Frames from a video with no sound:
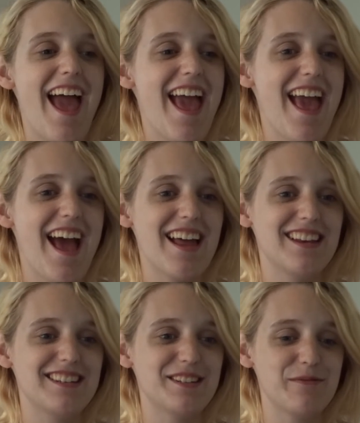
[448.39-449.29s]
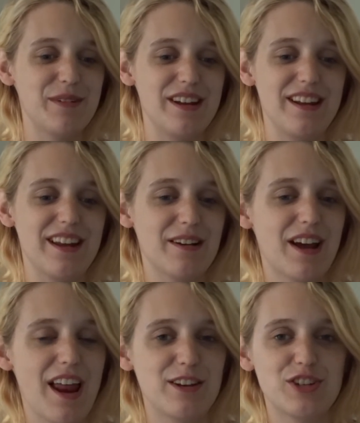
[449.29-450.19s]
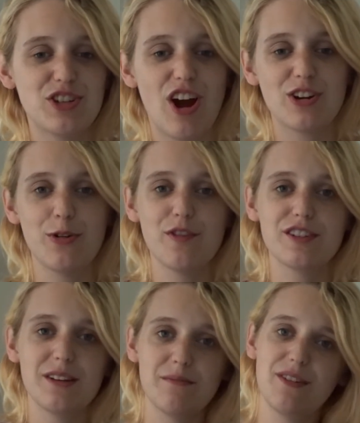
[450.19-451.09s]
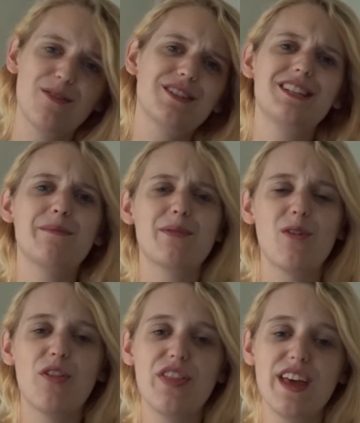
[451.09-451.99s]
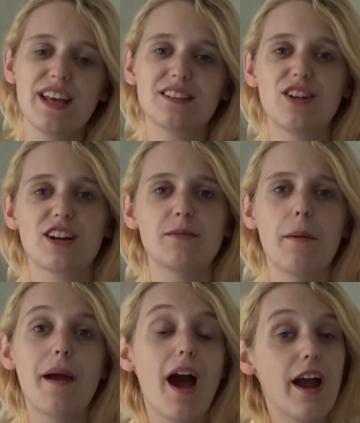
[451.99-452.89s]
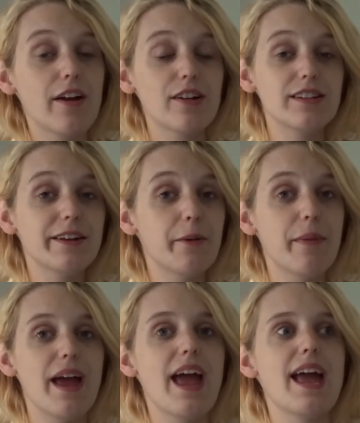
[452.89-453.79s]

And we kind of just talked over some, you know, just typical things, talked about my iron a little bit,